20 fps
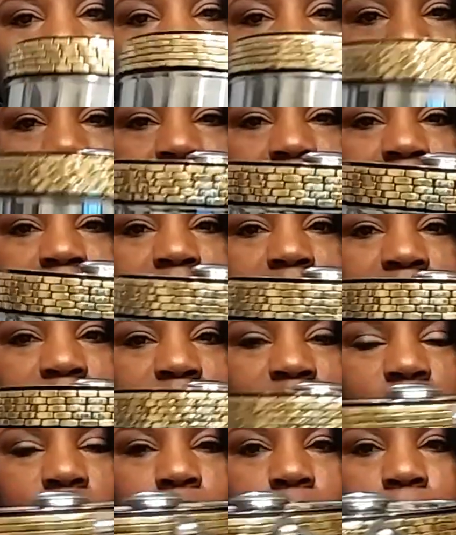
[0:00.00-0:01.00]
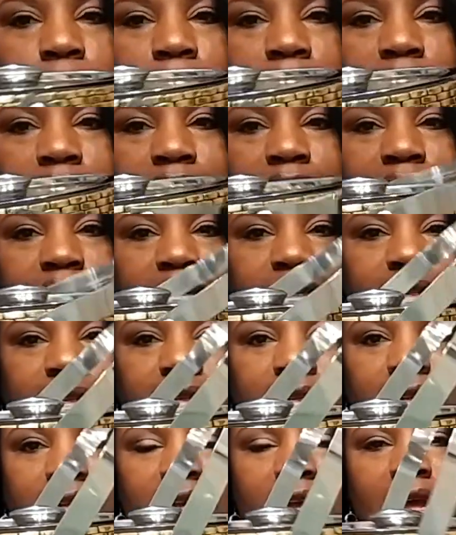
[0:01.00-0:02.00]
But isn't this
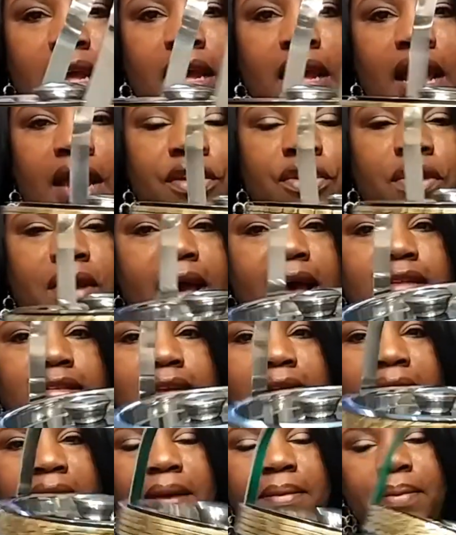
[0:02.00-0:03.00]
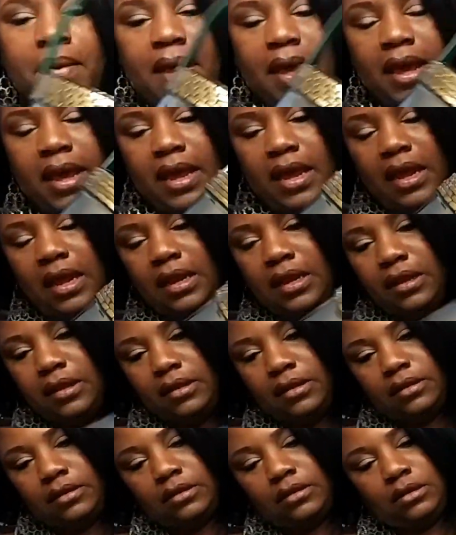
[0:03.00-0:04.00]
gorgeous? And you guys, I paid
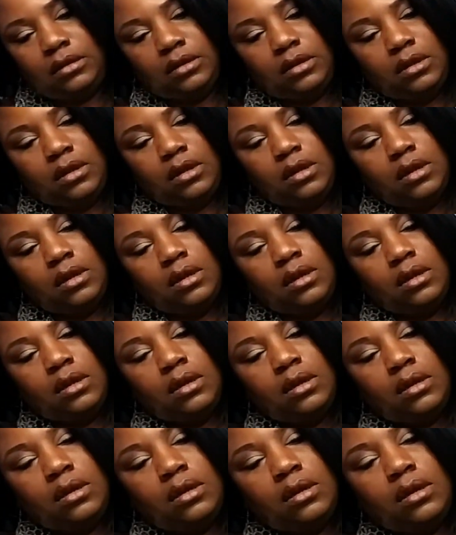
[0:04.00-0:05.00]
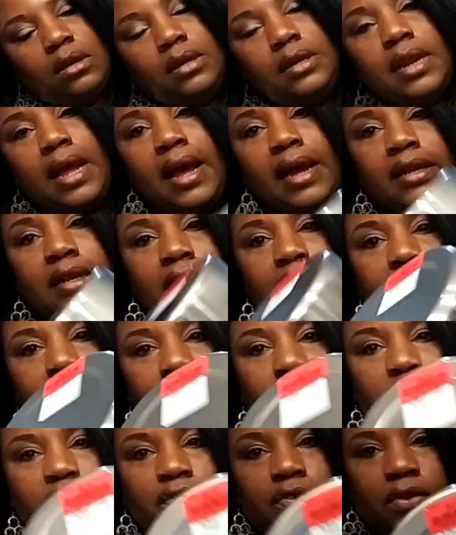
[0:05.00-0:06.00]

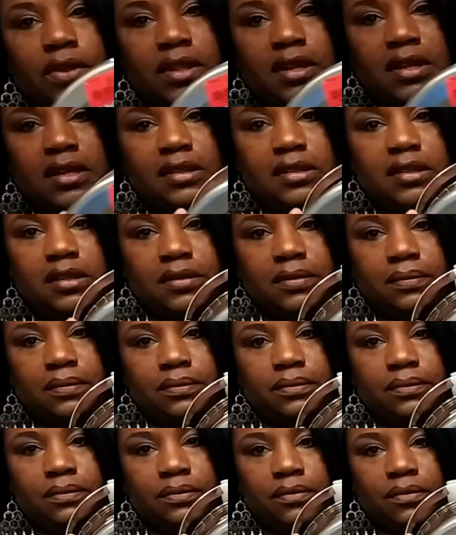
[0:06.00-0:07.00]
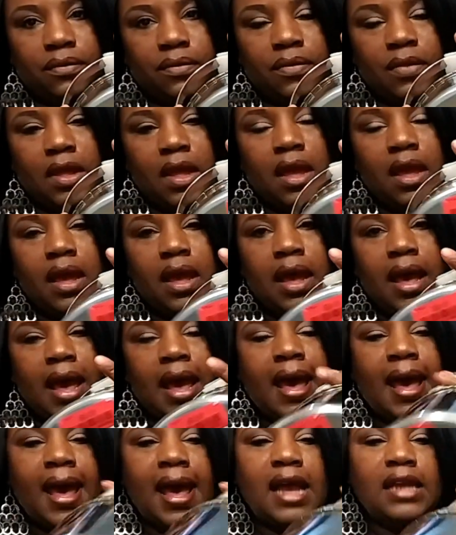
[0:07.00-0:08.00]
$9 for this.
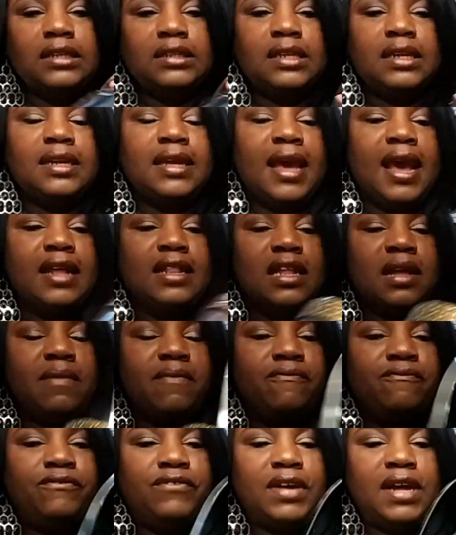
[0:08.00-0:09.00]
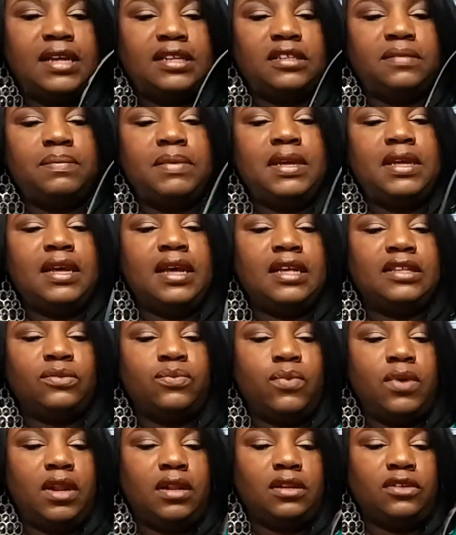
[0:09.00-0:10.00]
I actually gave them fuss because
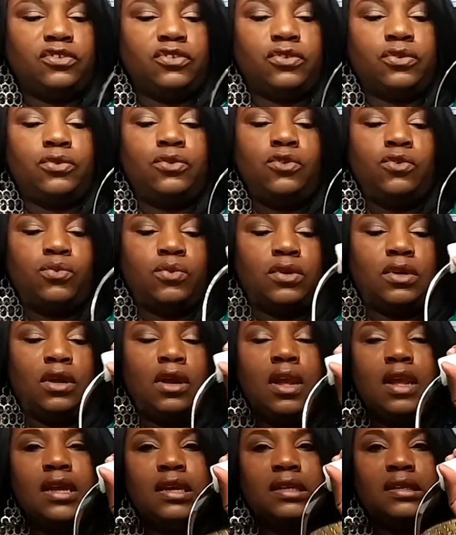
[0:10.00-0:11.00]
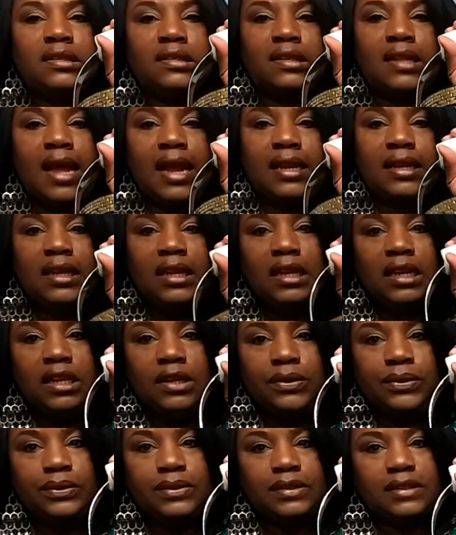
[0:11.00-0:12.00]
one of the screws were slightly
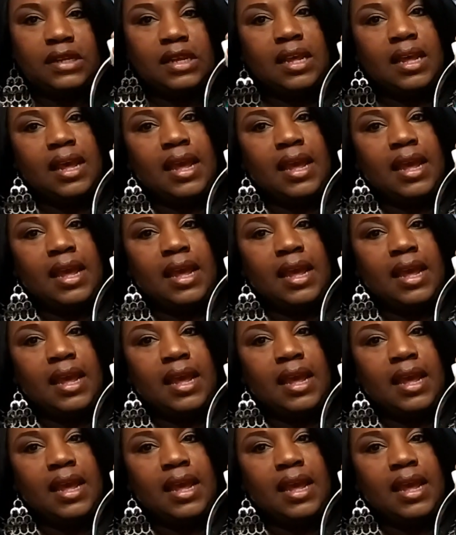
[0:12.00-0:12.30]
loose,